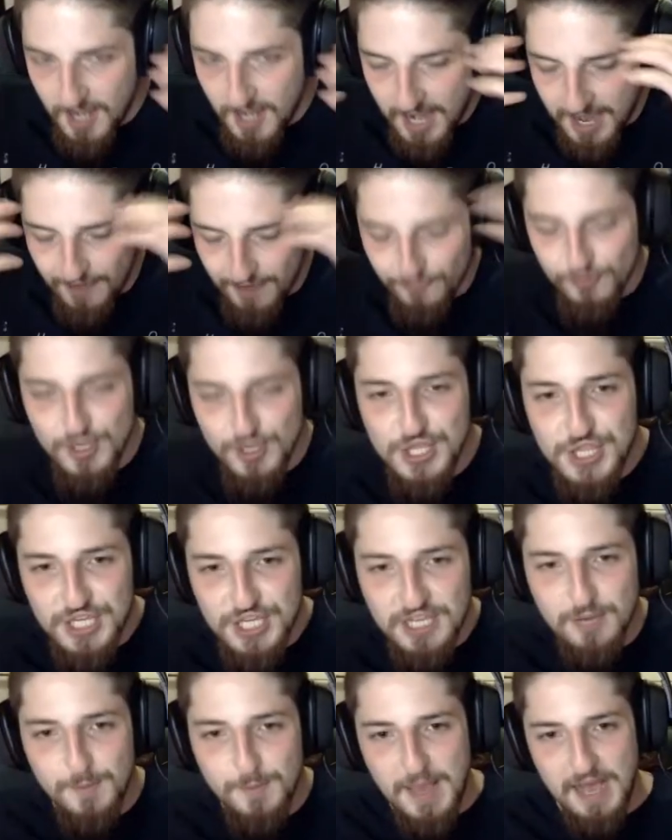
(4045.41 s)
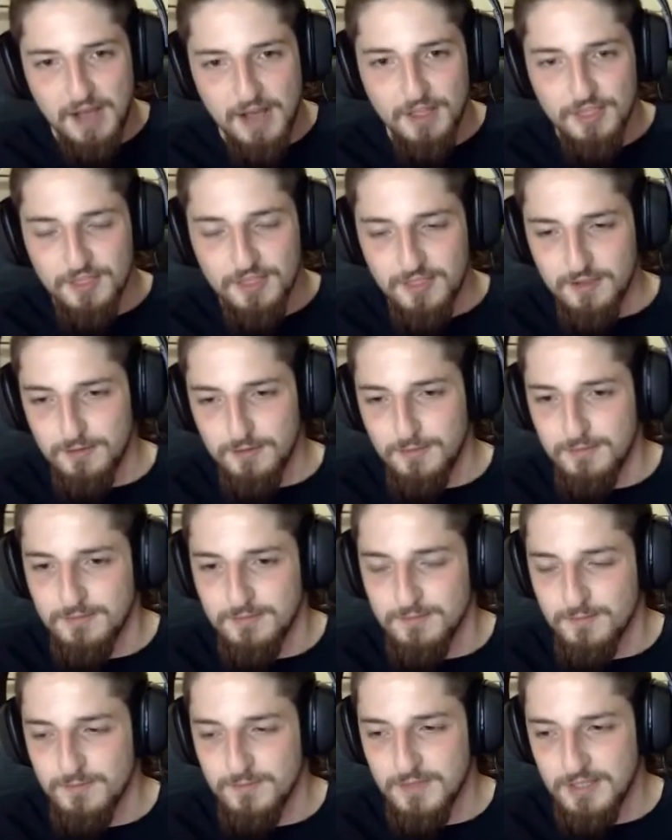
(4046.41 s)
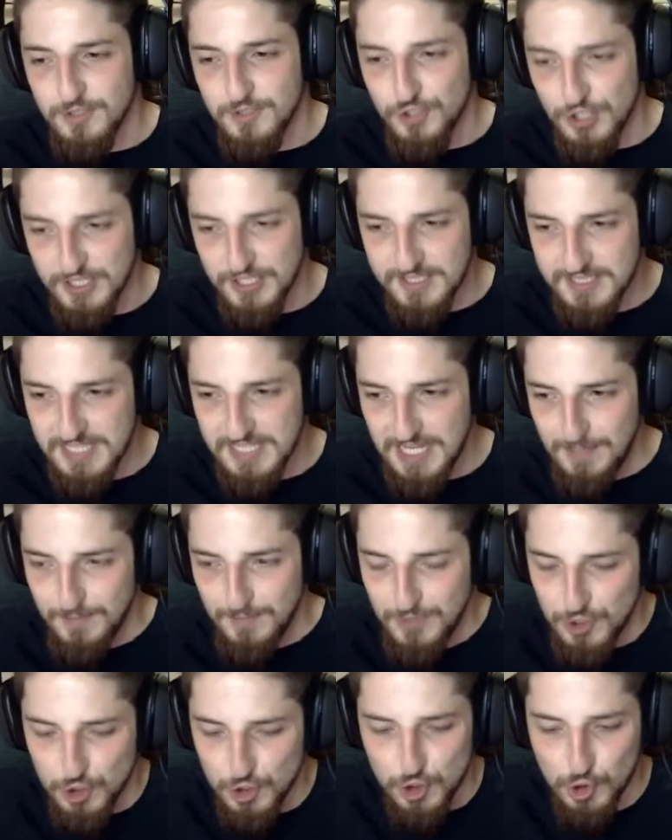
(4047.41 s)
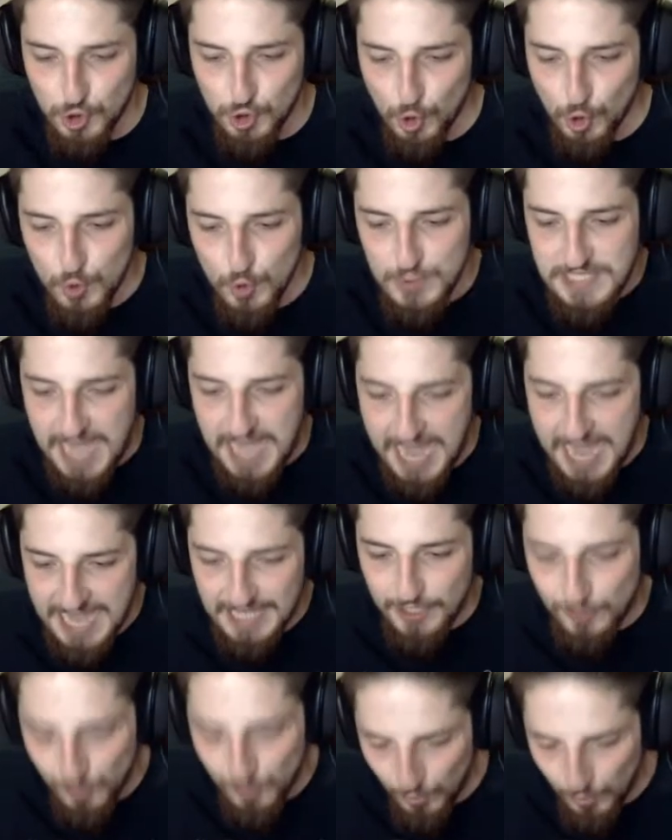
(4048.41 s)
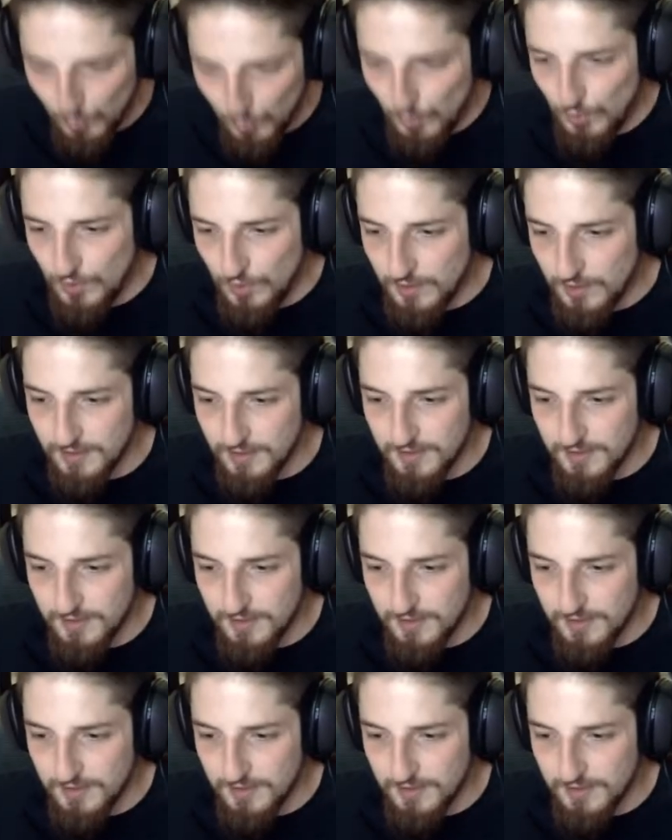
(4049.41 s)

everything about them just seems so dang cool.